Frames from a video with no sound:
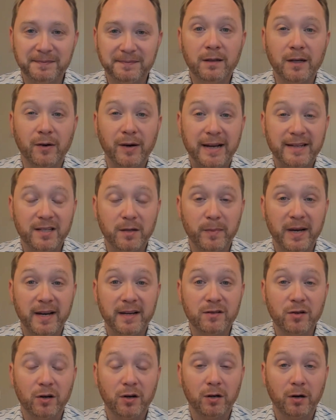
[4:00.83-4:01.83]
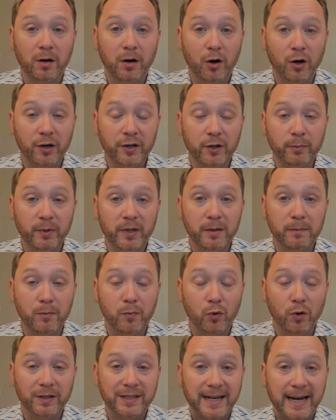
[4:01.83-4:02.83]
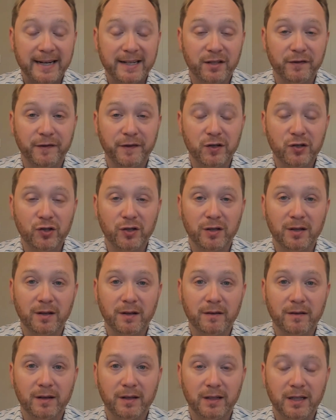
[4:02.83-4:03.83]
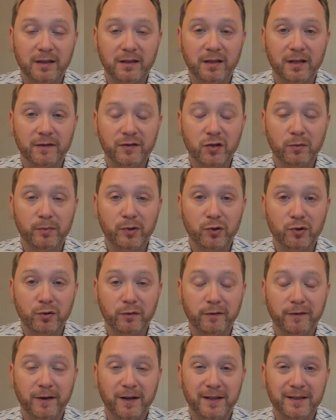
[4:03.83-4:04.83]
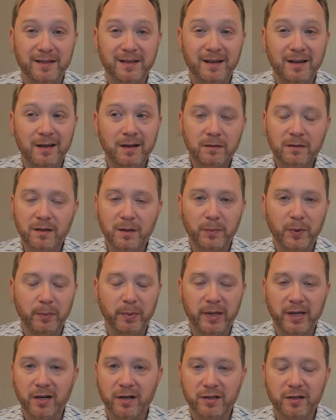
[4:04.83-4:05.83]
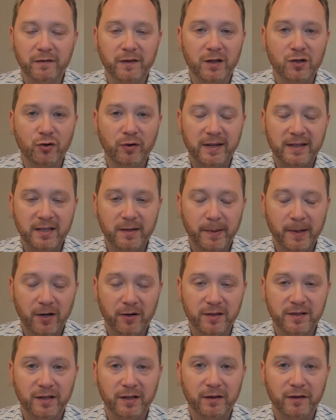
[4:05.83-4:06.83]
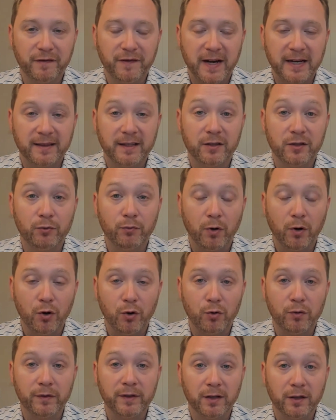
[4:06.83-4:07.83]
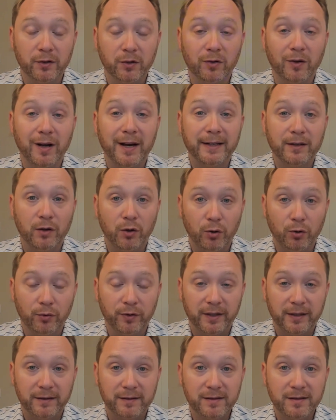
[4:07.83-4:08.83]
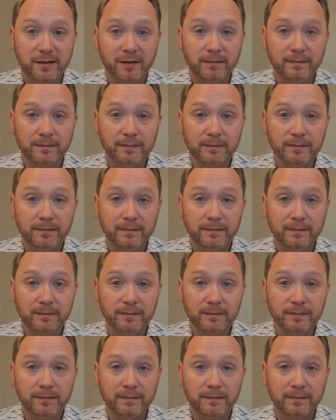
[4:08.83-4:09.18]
Now, SMAs are arguably more tax efficient than ETFs or mutual funds simply because of the transparency and the fact that you own the underlying holdings.